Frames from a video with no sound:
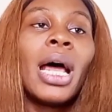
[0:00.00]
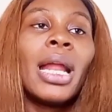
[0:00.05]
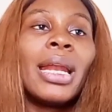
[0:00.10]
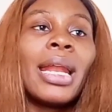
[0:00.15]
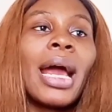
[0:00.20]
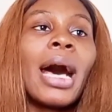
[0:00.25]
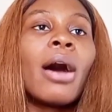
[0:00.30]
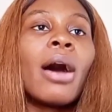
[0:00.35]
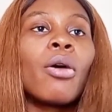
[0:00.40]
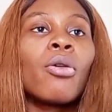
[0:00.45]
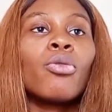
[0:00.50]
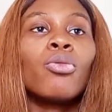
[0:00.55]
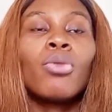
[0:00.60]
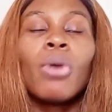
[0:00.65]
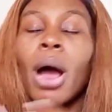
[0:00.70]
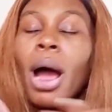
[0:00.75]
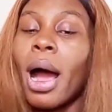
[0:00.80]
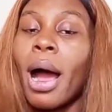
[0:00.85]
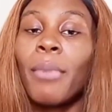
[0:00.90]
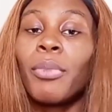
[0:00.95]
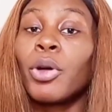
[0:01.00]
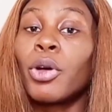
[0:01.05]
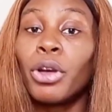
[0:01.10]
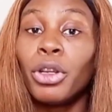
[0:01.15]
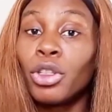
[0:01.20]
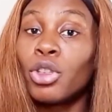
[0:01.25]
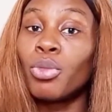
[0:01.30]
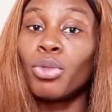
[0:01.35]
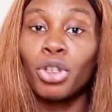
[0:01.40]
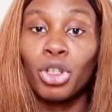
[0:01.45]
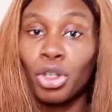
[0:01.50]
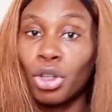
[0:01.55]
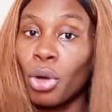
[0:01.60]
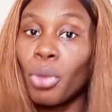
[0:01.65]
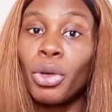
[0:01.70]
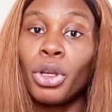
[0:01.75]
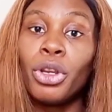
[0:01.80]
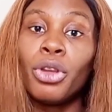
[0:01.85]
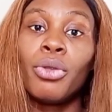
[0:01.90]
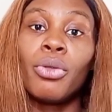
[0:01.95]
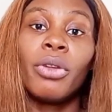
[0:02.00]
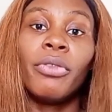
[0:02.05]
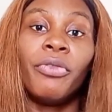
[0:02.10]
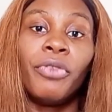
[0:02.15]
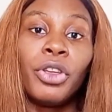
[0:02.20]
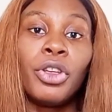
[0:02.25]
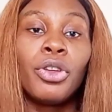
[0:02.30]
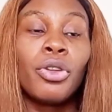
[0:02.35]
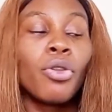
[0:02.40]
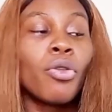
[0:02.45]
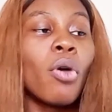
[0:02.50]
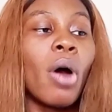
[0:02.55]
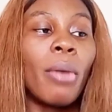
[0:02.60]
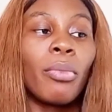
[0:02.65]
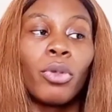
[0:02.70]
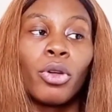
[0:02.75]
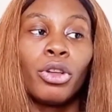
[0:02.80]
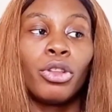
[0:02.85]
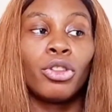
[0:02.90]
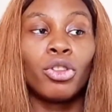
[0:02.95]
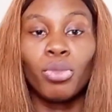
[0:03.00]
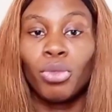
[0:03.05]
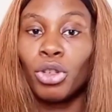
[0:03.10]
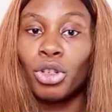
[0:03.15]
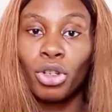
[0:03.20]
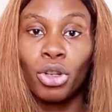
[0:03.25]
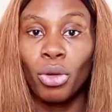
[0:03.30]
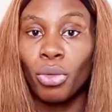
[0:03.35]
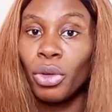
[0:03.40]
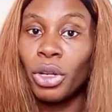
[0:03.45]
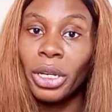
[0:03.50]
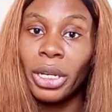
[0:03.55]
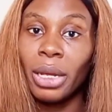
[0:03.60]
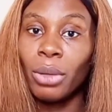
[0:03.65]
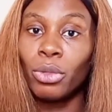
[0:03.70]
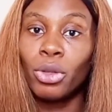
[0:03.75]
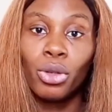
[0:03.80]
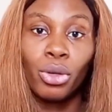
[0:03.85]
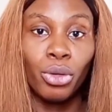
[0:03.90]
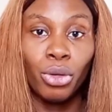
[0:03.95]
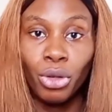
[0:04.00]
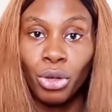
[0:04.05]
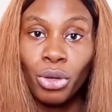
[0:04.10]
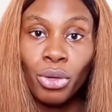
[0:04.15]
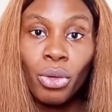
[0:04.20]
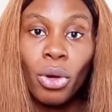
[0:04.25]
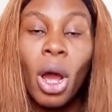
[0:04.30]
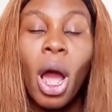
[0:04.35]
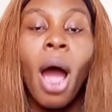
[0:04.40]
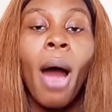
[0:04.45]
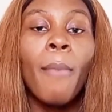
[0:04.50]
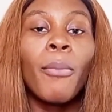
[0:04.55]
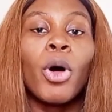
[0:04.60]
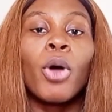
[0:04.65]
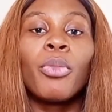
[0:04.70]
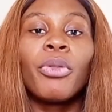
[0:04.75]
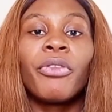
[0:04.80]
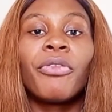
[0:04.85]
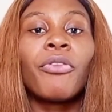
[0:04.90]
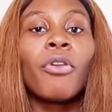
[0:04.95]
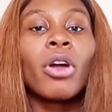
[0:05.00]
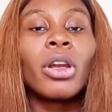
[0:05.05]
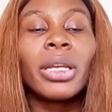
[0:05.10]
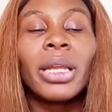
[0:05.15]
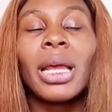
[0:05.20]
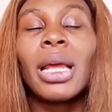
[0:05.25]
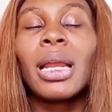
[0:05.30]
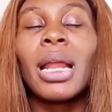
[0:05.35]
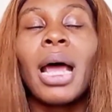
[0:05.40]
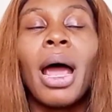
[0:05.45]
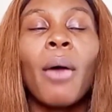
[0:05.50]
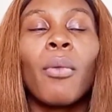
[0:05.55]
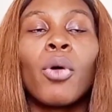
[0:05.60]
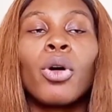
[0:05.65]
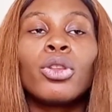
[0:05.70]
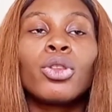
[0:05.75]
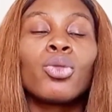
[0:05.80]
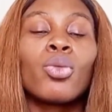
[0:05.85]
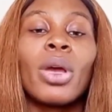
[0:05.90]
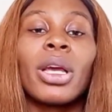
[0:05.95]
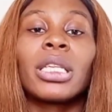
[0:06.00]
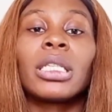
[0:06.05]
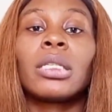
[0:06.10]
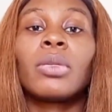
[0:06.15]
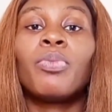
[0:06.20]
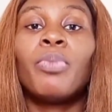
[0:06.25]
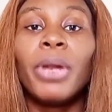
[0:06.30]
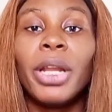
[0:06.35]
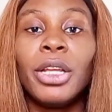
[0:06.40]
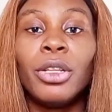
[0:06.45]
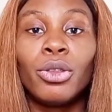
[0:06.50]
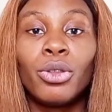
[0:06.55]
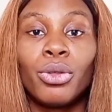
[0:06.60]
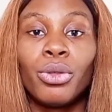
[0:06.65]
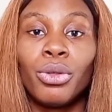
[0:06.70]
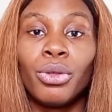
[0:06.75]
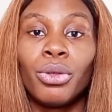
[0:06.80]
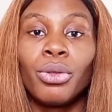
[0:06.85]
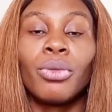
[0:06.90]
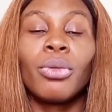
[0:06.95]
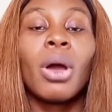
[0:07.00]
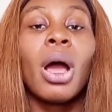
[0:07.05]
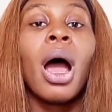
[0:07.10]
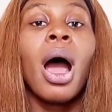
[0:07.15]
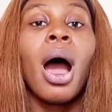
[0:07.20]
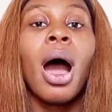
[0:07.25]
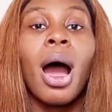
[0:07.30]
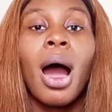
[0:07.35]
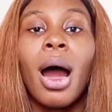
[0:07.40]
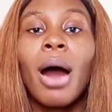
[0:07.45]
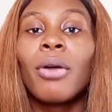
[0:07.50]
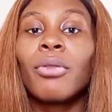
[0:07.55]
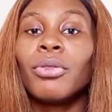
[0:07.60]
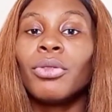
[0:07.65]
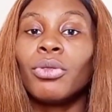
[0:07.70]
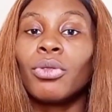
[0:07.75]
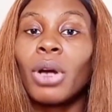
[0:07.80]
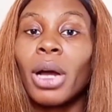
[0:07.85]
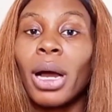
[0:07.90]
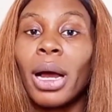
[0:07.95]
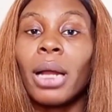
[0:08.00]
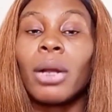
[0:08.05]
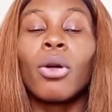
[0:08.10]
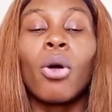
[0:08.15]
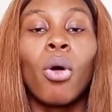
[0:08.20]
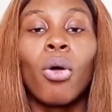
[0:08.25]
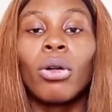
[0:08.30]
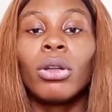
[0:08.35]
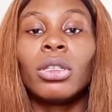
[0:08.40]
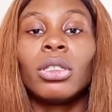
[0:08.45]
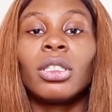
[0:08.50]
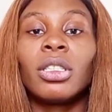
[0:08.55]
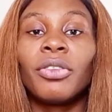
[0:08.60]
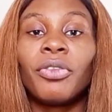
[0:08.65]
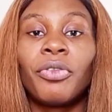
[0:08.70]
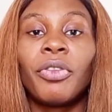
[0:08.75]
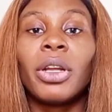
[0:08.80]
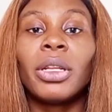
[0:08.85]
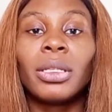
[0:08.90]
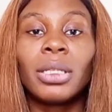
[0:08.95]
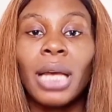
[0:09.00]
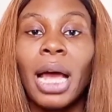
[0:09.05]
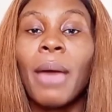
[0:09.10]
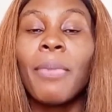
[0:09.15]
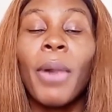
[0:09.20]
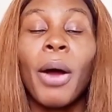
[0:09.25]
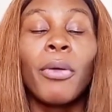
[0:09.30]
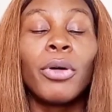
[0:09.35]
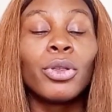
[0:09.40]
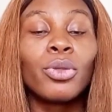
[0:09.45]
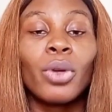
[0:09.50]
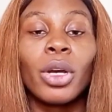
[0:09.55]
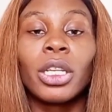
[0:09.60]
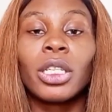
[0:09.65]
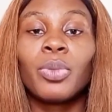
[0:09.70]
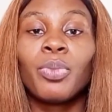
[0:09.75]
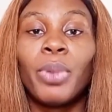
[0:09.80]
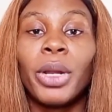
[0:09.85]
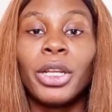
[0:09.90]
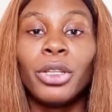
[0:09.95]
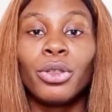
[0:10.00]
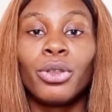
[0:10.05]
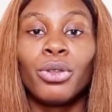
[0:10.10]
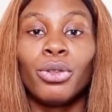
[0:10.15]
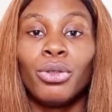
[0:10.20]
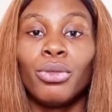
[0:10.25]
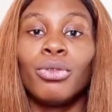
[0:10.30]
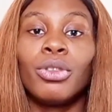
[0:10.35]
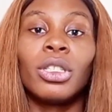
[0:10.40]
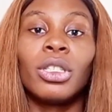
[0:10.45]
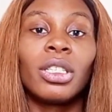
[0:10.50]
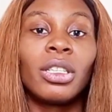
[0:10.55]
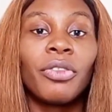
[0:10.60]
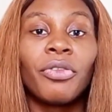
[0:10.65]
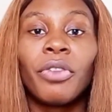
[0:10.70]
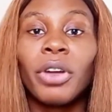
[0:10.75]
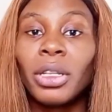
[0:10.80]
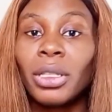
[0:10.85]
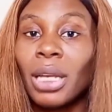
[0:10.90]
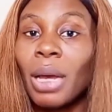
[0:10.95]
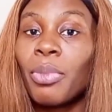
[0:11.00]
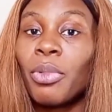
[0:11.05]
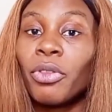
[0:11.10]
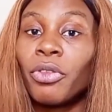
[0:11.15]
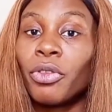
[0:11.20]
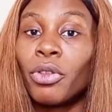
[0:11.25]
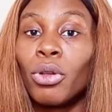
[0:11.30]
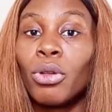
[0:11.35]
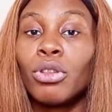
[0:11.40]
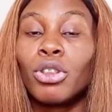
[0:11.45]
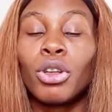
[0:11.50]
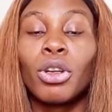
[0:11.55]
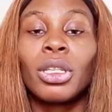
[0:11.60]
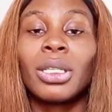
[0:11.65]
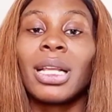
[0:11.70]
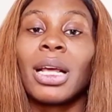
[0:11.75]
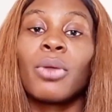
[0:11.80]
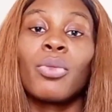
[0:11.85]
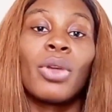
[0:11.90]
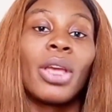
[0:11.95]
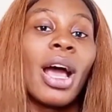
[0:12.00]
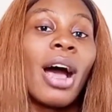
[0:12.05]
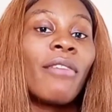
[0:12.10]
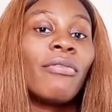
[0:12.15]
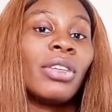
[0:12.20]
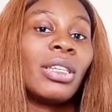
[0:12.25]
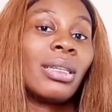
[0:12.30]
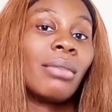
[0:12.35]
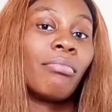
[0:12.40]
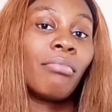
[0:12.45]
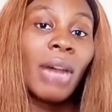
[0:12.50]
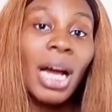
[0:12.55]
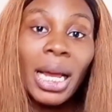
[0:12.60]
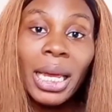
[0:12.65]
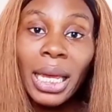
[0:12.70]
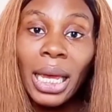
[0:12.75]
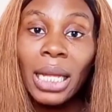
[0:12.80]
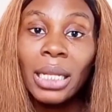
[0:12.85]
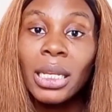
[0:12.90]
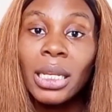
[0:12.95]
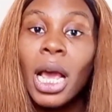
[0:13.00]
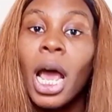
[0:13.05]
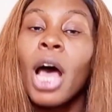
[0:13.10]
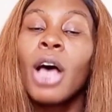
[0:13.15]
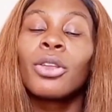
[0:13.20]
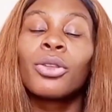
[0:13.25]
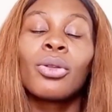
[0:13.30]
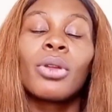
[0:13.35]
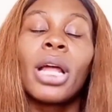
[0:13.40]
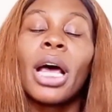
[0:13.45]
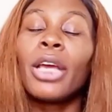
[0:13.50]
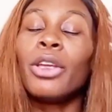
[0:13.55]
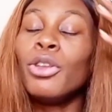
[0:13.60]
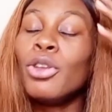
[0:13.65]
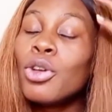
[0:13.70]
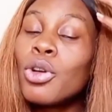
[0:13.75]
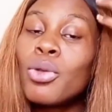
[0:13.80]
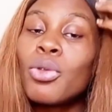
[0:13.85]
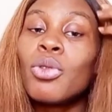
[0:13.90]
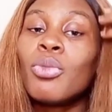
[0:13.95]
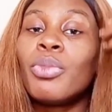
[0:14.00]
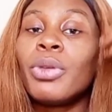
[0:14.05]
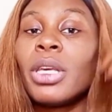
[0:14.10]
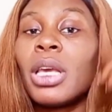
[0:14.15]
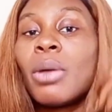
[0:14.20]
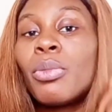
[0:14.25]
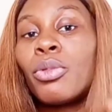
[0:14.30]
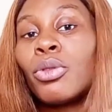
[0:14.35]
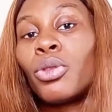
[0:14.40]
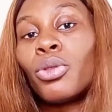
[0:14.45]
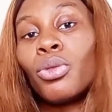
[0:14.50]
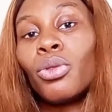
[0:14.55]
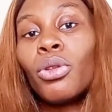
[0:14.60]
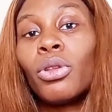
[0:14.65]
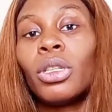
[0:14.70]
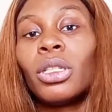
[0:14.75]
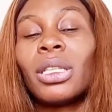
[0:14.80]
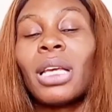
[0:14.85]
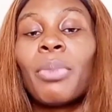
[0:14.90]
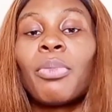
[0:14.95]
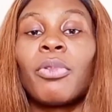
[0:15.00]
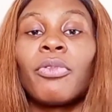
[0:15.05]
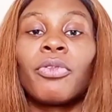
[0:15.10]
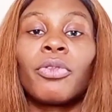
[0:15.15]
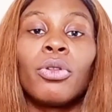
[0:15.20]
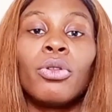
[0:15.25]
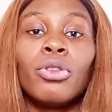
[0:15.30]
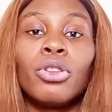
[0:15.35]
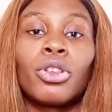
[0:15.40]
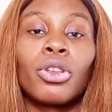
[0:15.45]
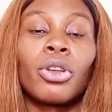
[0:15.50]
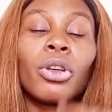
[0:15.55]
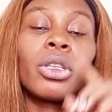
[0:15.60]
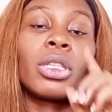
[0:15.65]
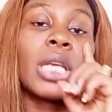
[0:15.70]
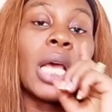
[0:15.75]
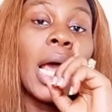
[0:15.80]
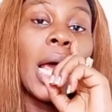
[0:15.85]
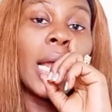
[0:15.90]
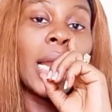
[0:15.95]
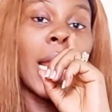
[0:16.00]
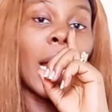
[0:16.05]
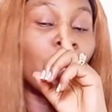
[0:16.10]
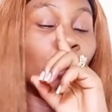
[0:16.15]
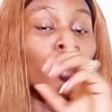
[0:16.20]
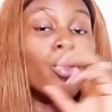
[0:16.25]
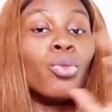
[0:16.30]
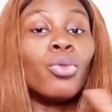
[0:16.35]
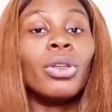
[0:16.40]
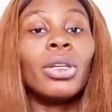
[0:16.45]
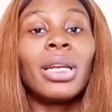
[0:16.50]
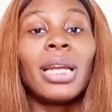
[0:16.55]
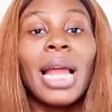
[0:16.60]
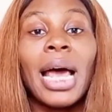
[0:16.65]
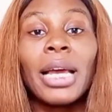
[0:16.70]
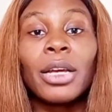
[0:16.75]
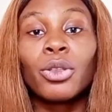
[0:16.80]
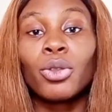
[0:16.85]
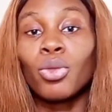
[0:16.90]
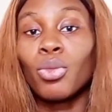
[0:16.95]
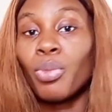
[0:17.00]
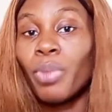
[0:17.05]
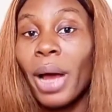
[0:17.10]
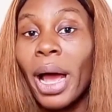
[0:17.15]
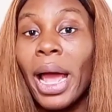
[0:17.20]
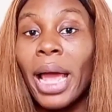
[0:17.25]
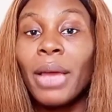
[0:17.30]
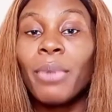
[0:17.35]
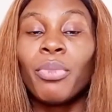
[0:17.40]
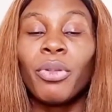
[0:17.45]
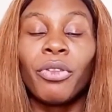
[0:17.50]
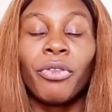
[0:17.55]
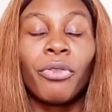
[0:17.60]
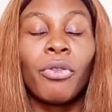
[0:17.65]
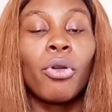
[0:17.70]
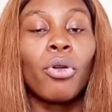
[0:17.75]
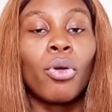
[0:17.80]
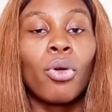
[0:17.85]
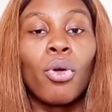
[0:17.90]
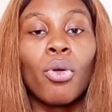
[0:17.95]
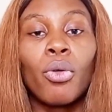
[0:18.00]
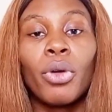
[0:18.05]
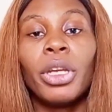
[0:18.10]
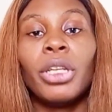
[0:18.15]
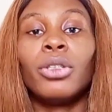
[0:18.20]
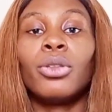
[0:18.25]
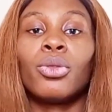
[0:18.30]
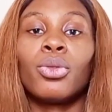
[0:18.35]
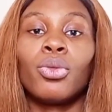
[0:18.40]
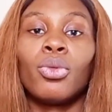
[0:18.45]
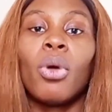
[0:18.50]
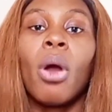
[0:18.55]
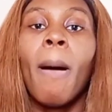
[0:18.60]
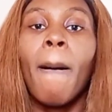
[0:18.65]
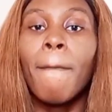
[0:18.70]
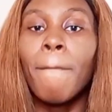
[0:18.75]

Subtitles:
Now I'm going to be showing you a video, I'm going to be showing them to you, but before then I want to explain to you how you can, or the different type, I want to explain to you the different type of closures that we have in the market, so that you will be able to know the type of closures that you would like to buy before going to